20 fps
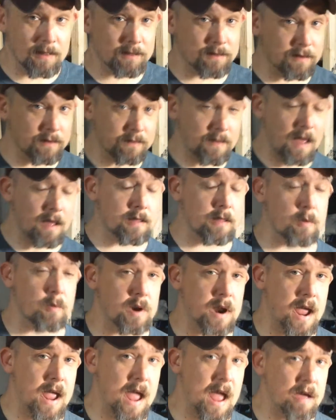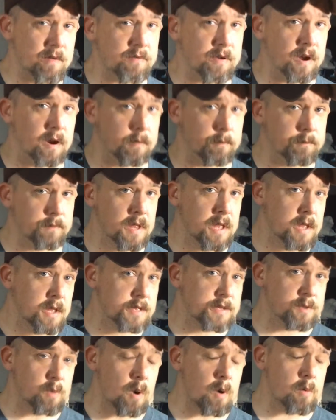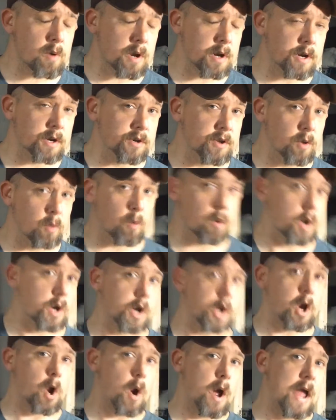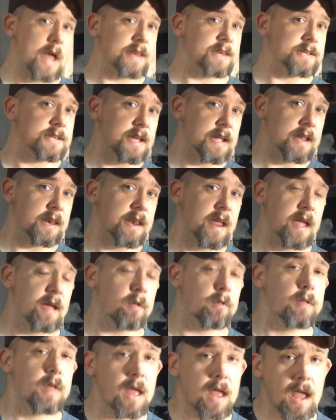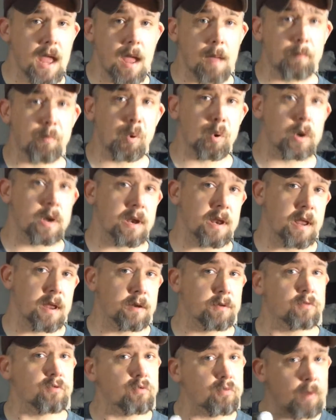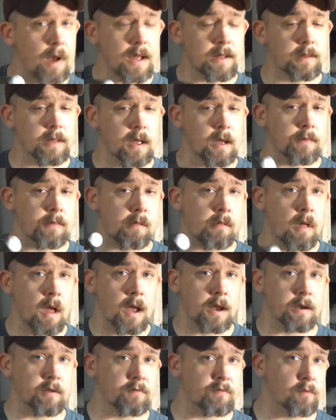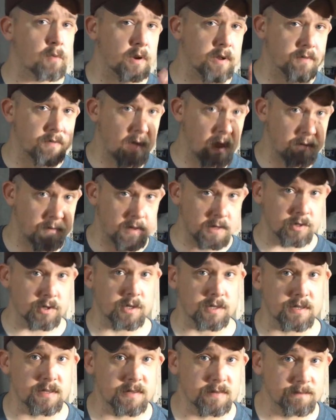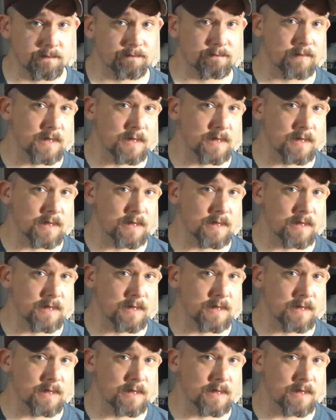That's exactly what I have here. So what we're going to do, we're going to go ahead and take a nail and put it in directly on the line at 45 inches.